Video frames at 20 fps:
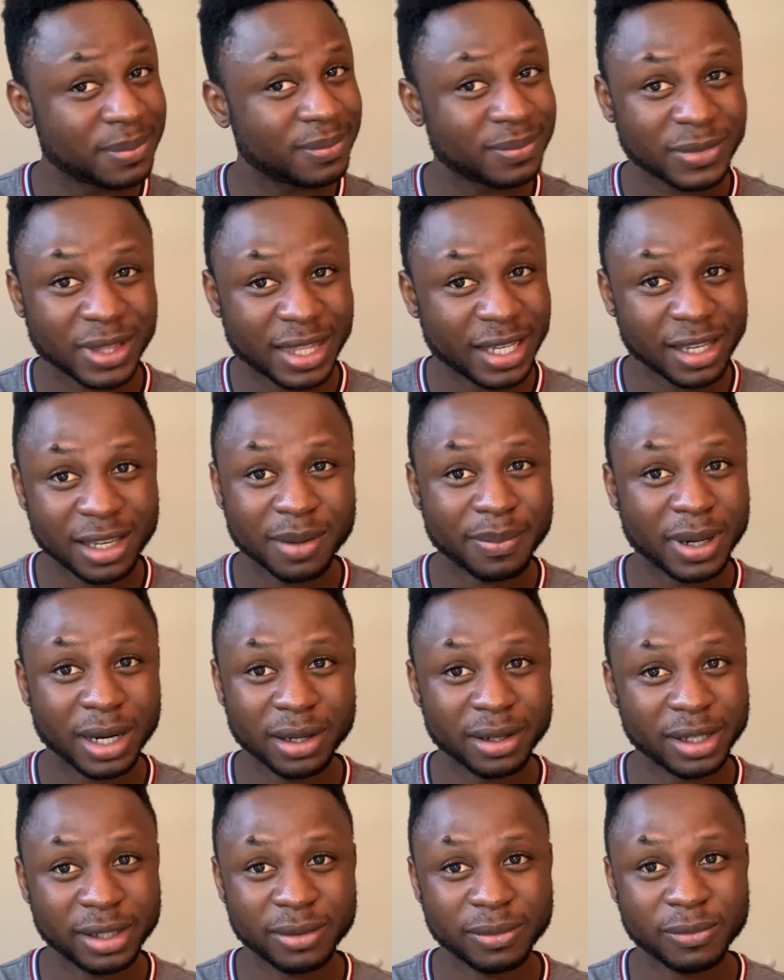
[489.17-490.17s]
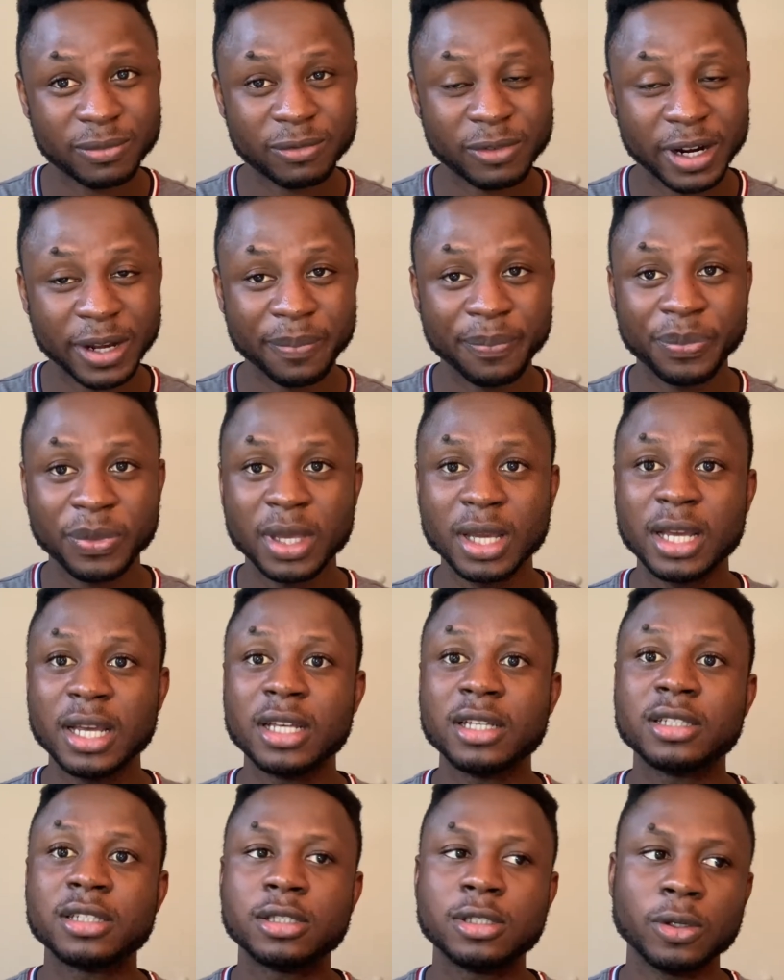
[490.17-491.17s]
Think about it, right?
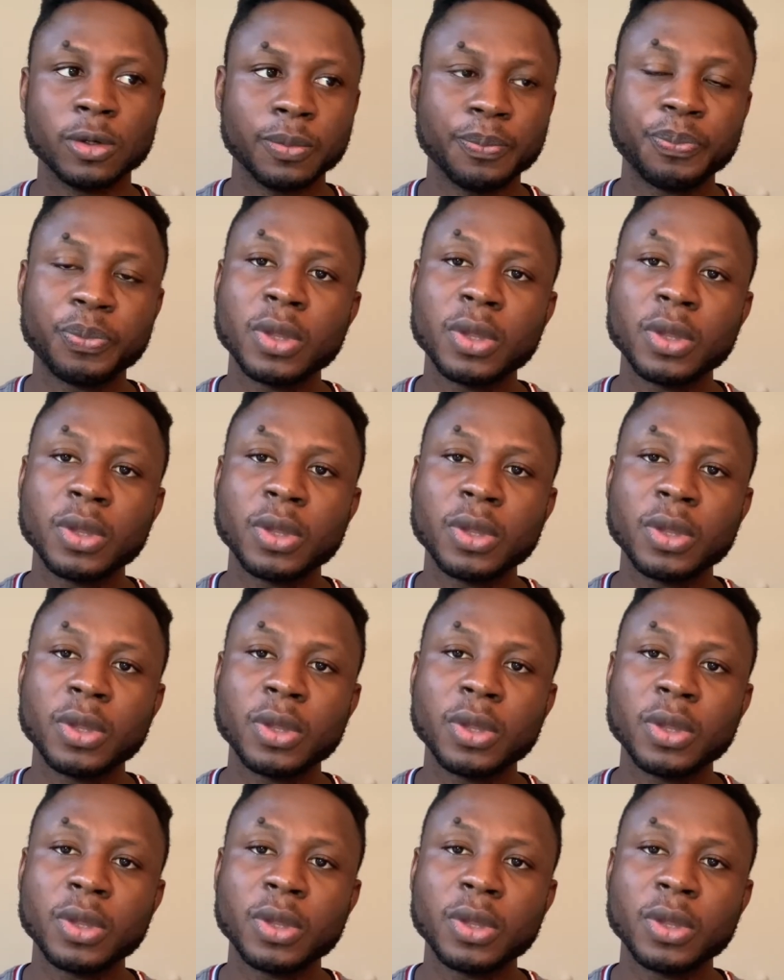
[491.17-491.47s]
So,